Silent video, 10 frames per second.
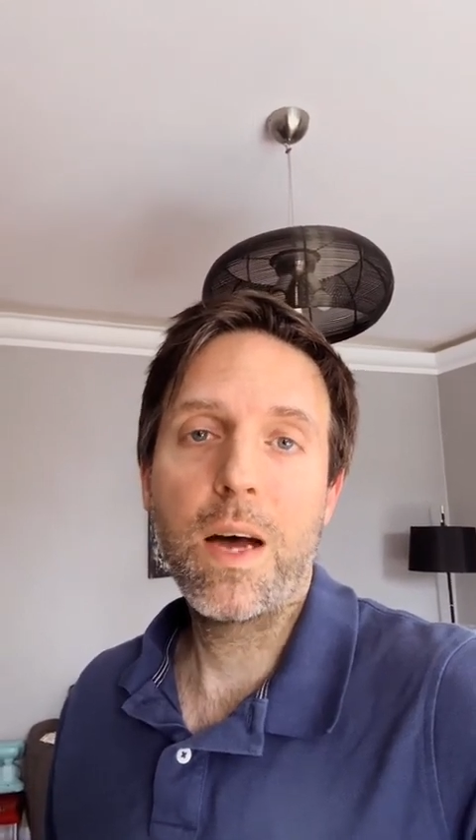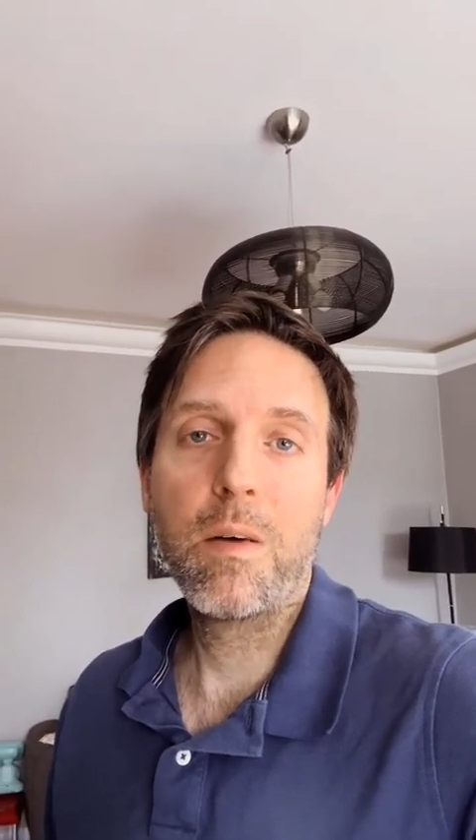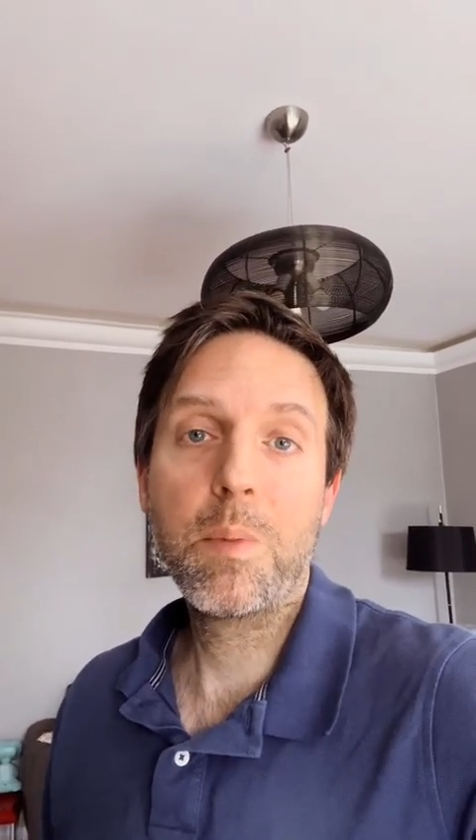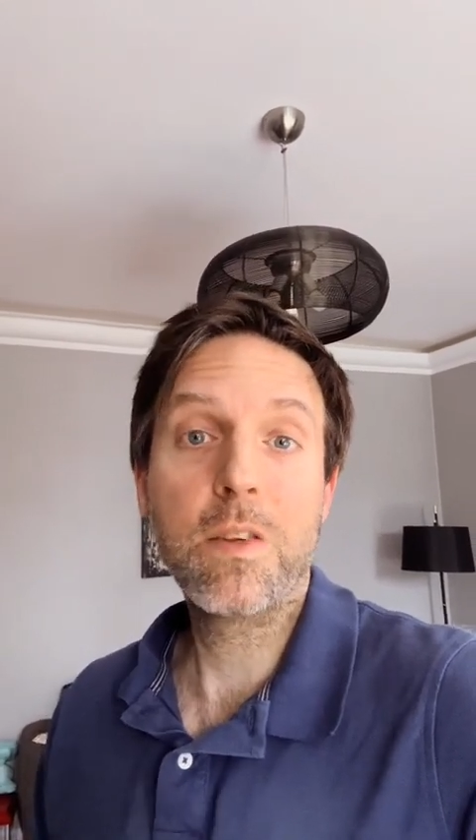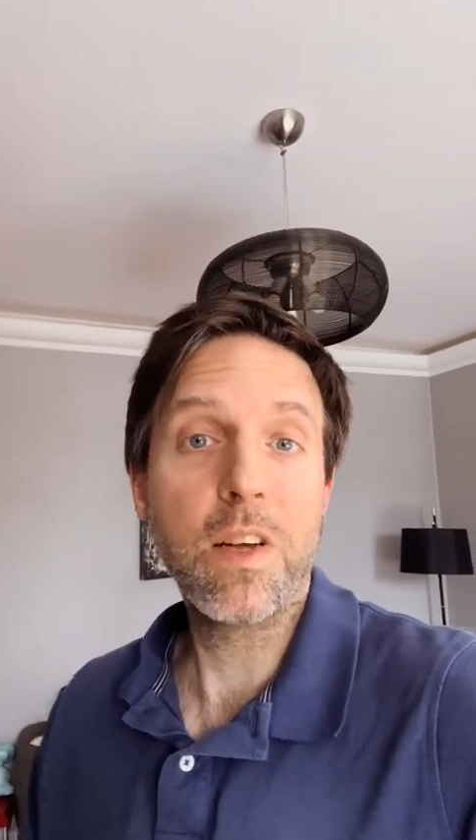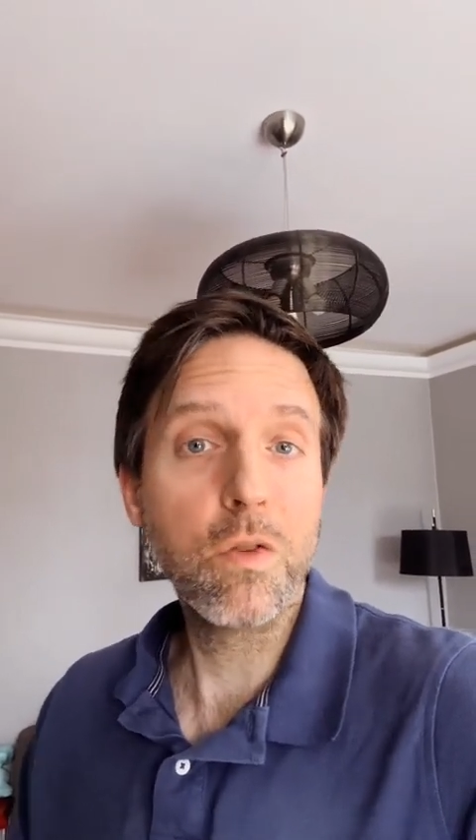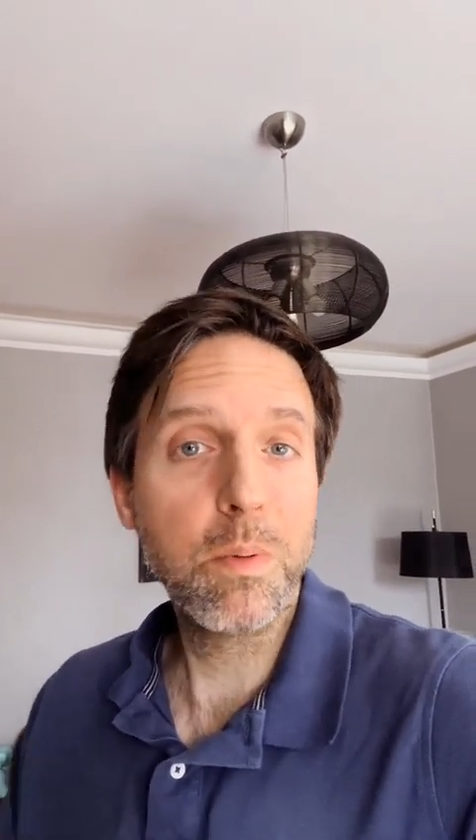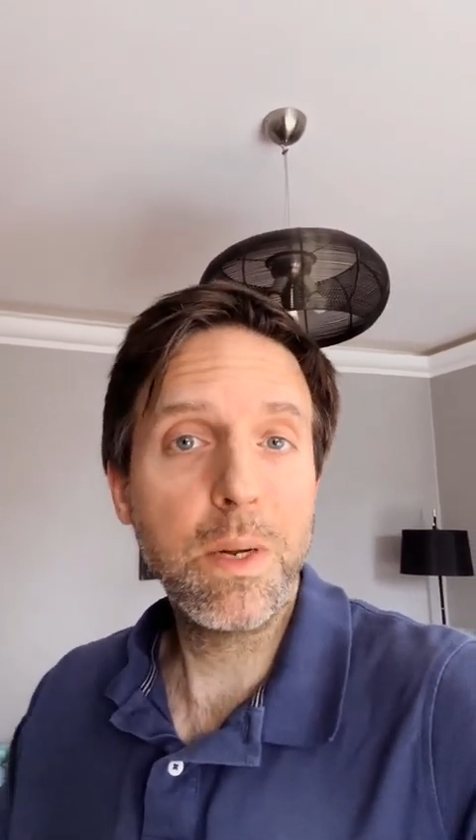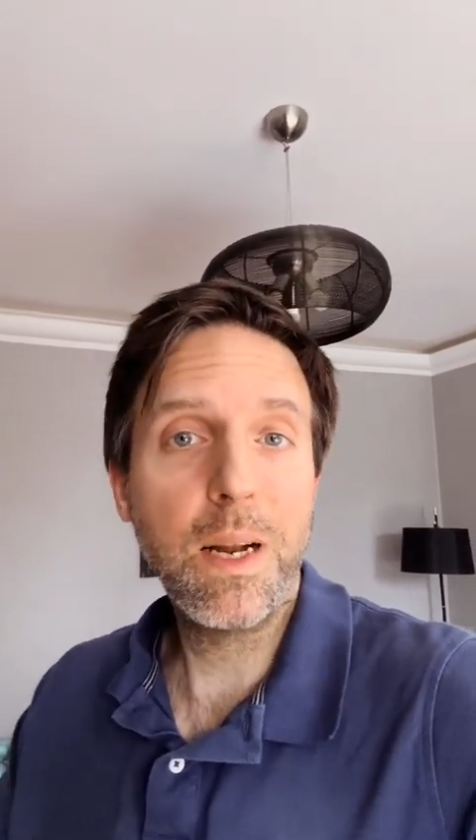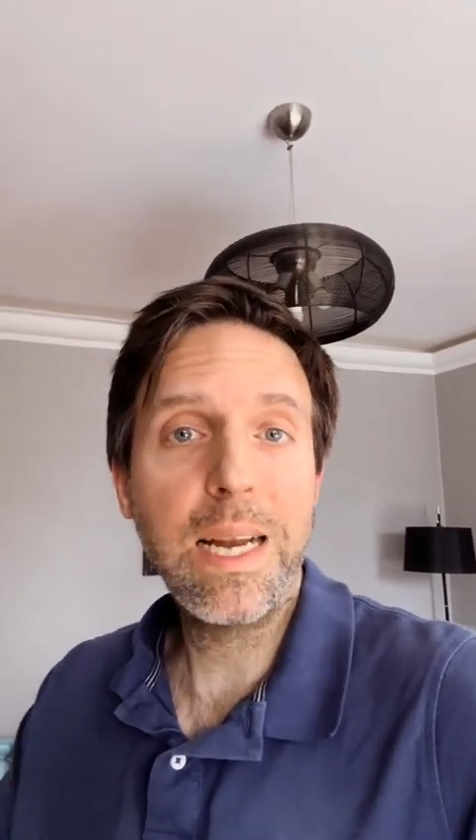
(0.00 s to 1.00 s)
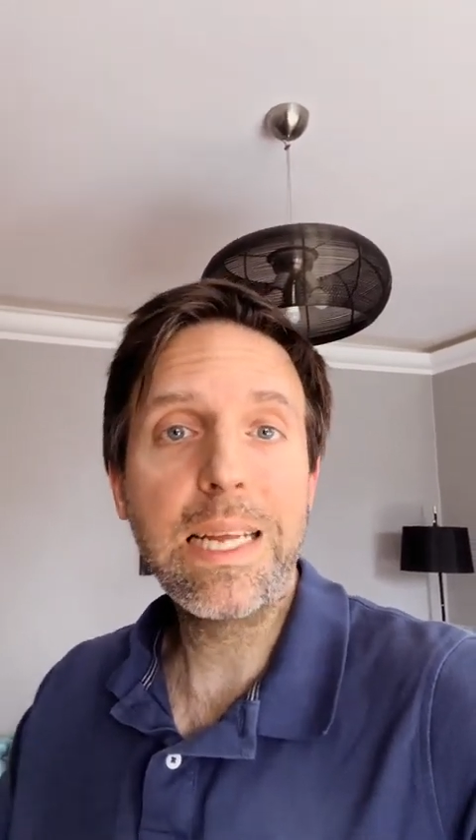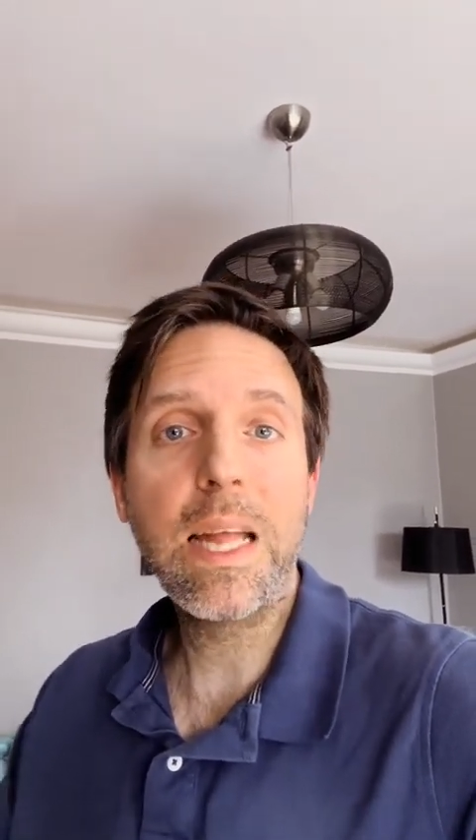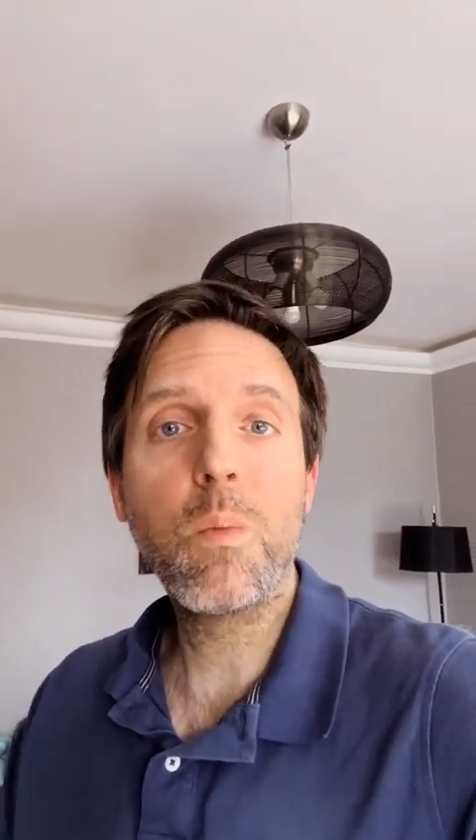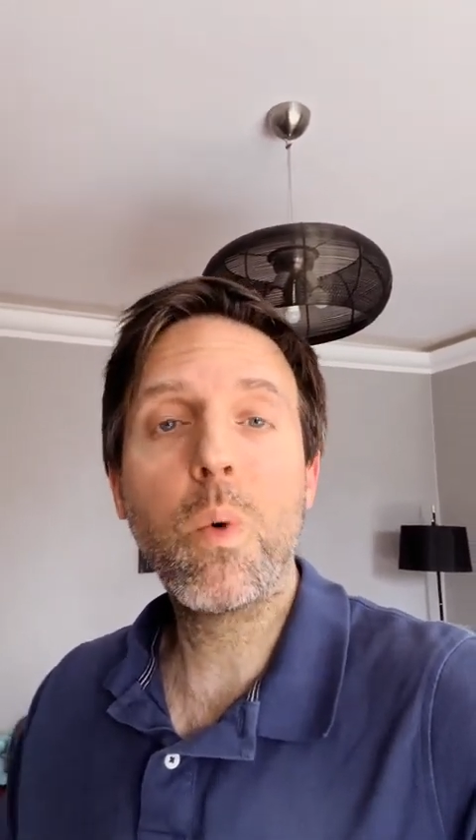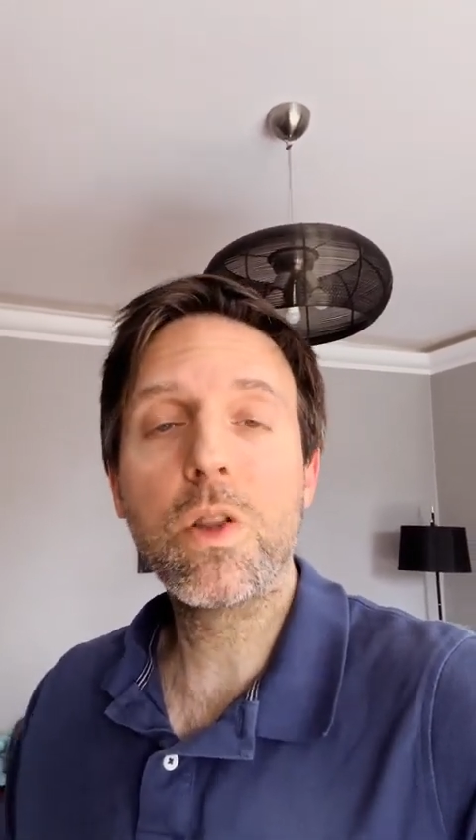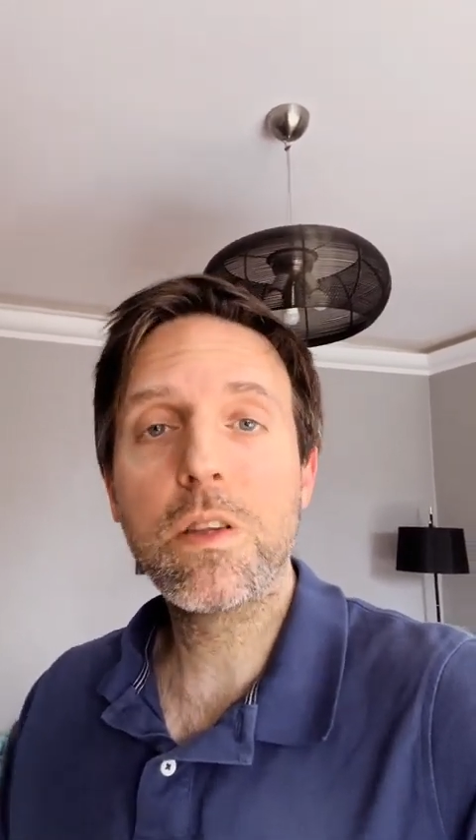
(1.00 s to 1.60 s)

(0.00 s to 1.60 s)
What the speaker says: because ultimately they want the